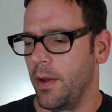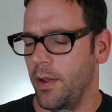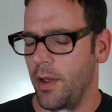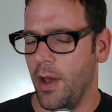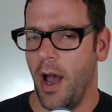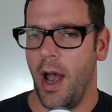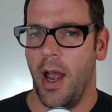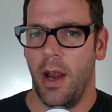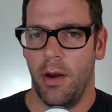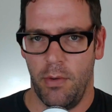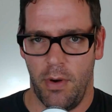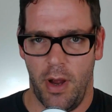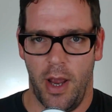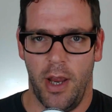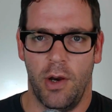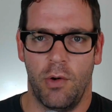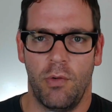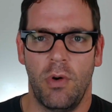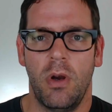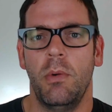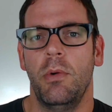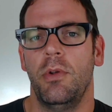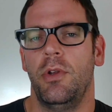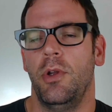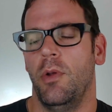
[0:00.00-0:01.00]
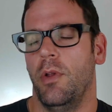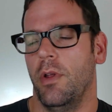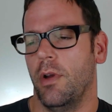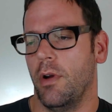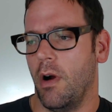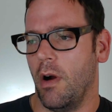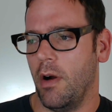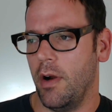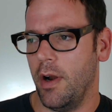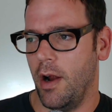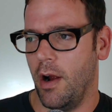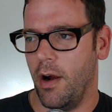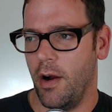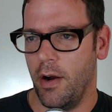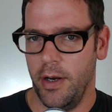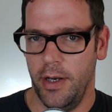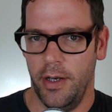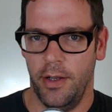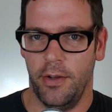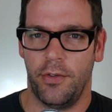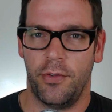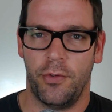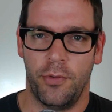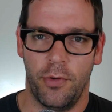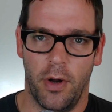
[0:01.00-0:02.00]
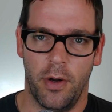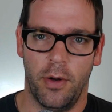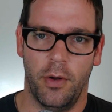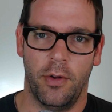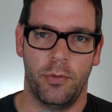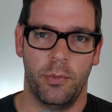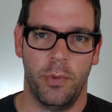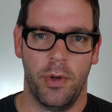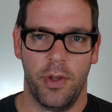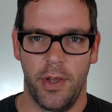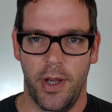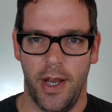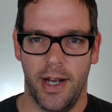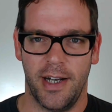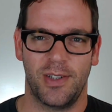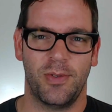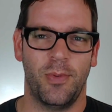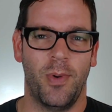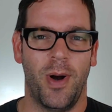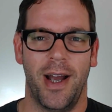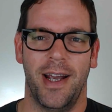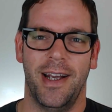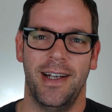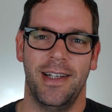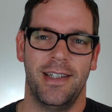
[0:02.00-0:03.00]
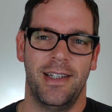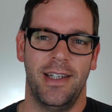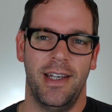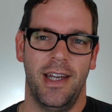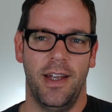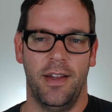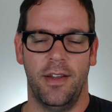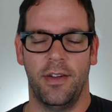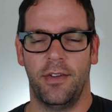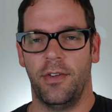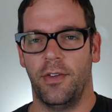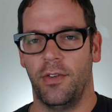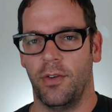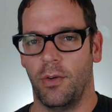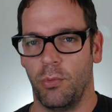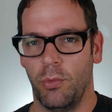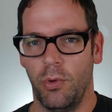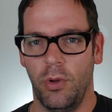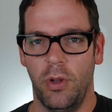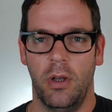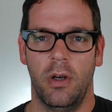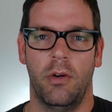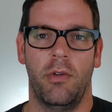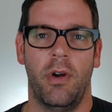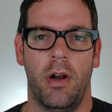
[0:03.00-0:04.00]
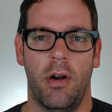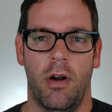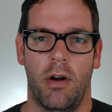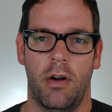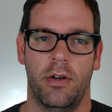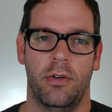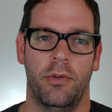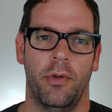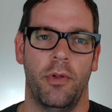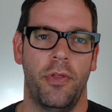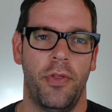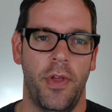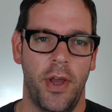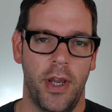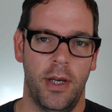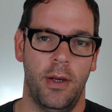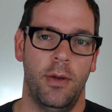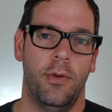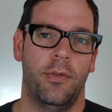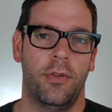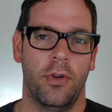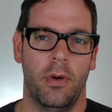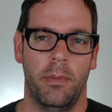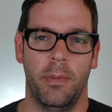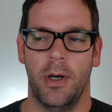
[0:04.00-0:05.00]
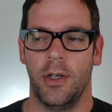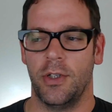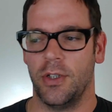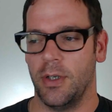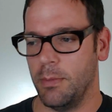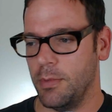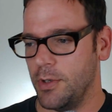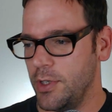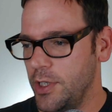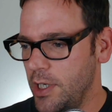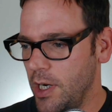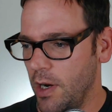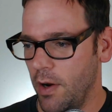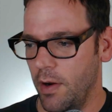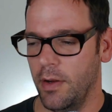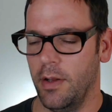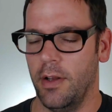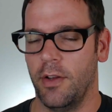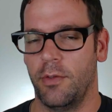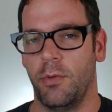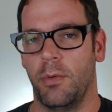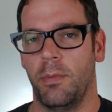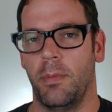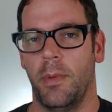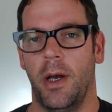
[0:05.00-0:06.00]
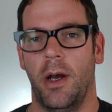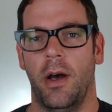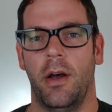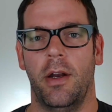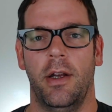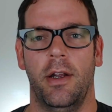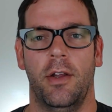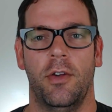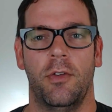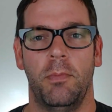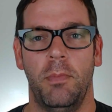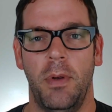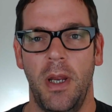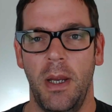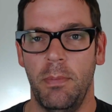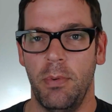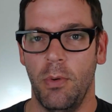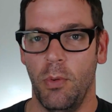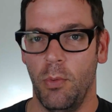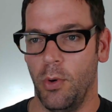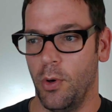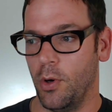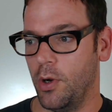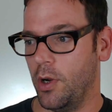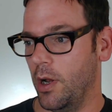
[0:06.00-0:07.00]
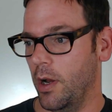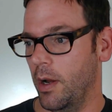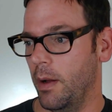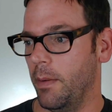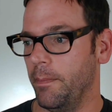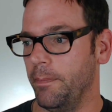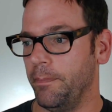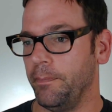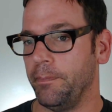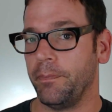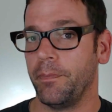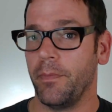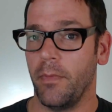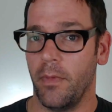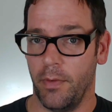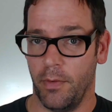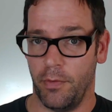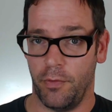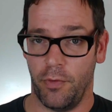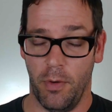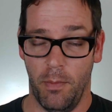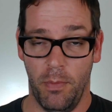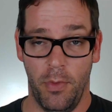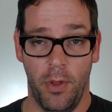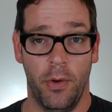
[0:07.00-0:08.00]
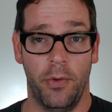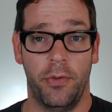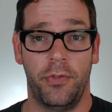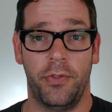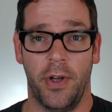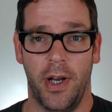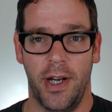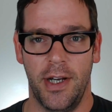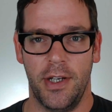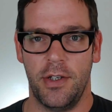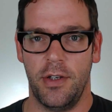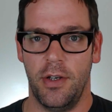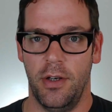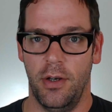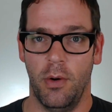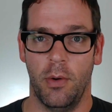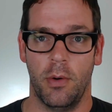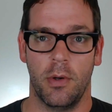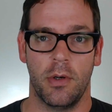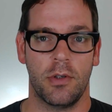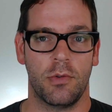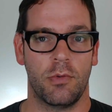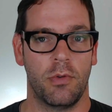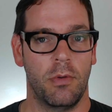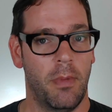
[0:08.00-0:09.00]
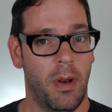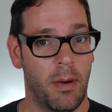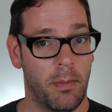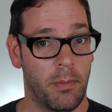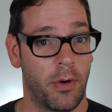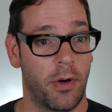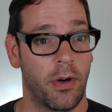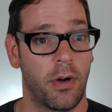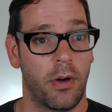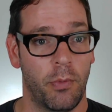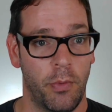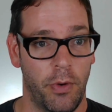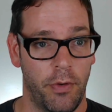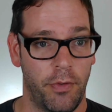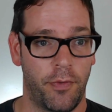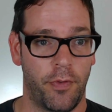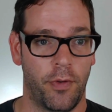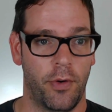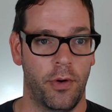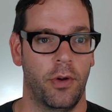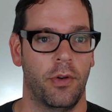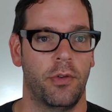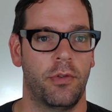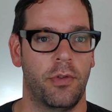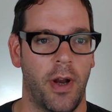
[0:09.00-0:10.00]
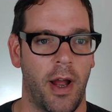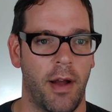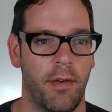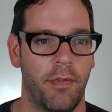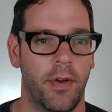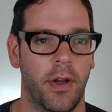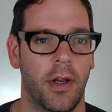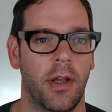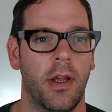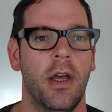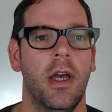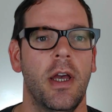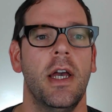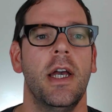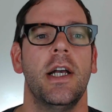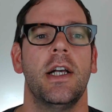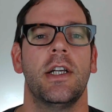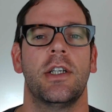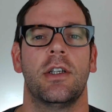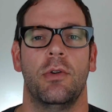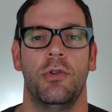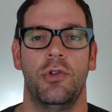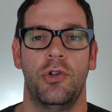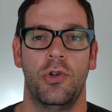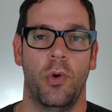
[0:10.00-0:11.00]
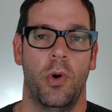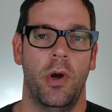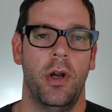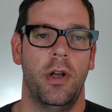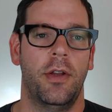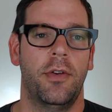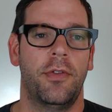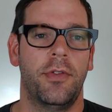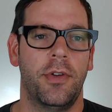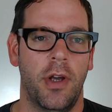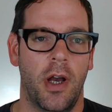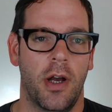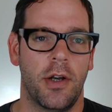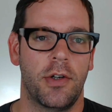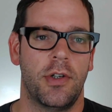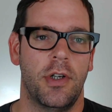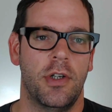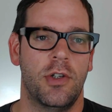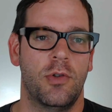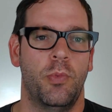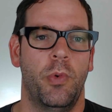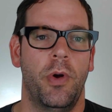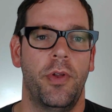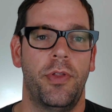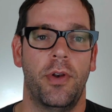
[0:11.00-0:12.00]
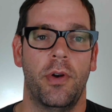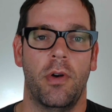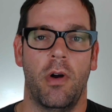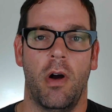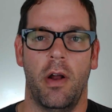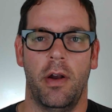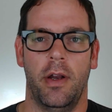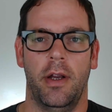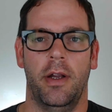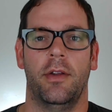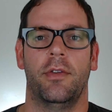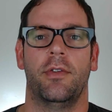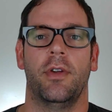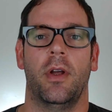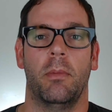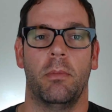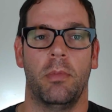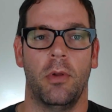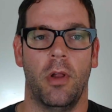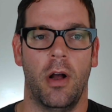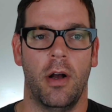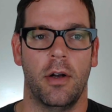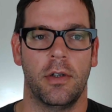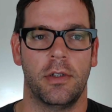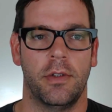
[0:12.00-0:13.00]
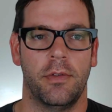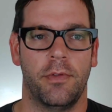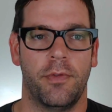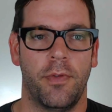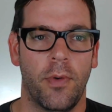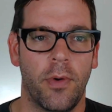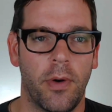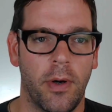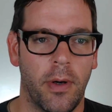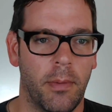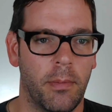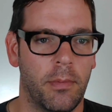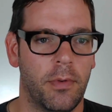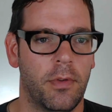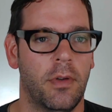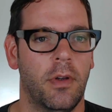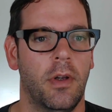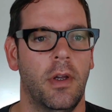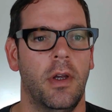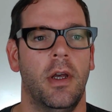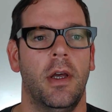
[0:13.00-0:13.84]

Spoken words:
I agree with you that our audience struggles with X, Y, and Z, and this is a really great article. Thank you so much. I'm sharing this with my audience. People will come from those sites to yours. Remember, referral traffic. So join discussions with your audience on blogs and forums.